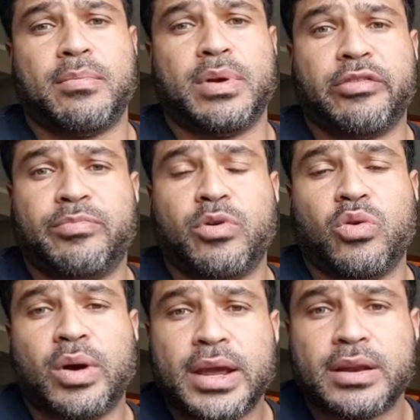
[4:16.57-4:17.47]
lift
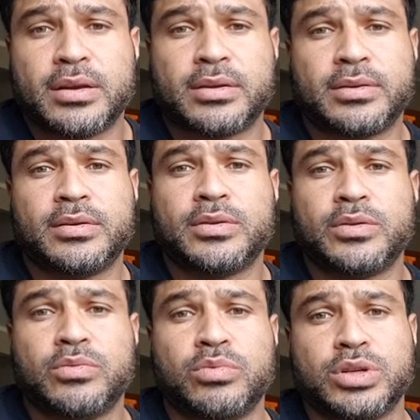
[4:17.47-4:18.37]
more weight,
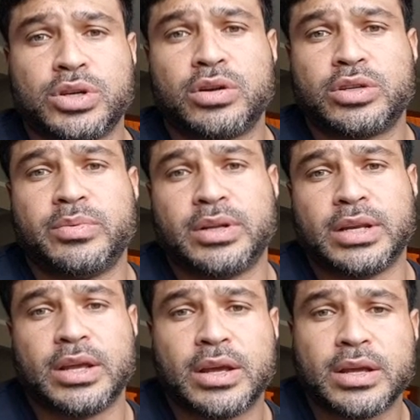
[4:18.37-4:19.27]
which
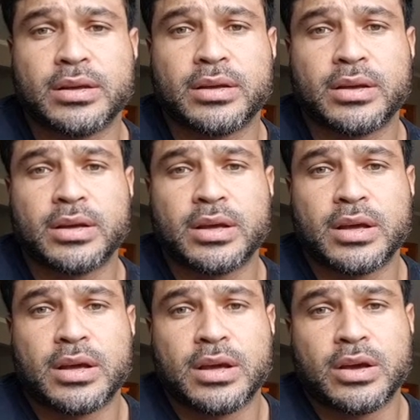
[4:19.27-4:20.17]
ultimately,
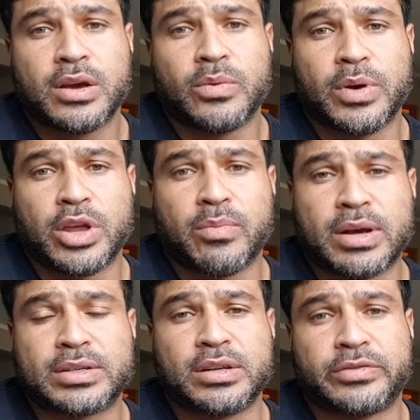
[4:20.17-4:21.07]
when your
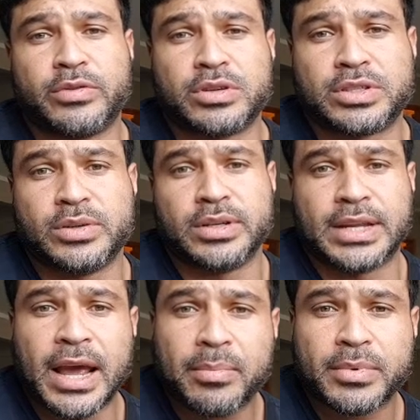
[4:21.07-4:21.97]
muscle is forced to
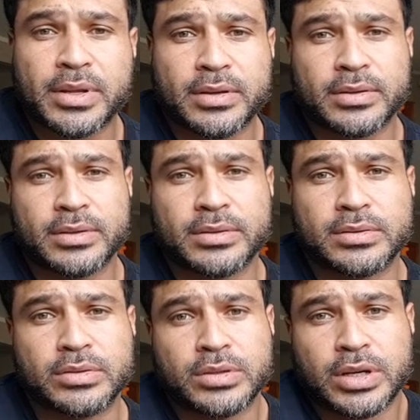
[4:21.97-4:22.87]
adapt,
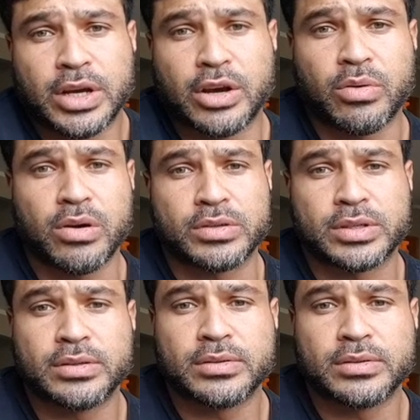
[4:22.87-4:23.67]
it grows.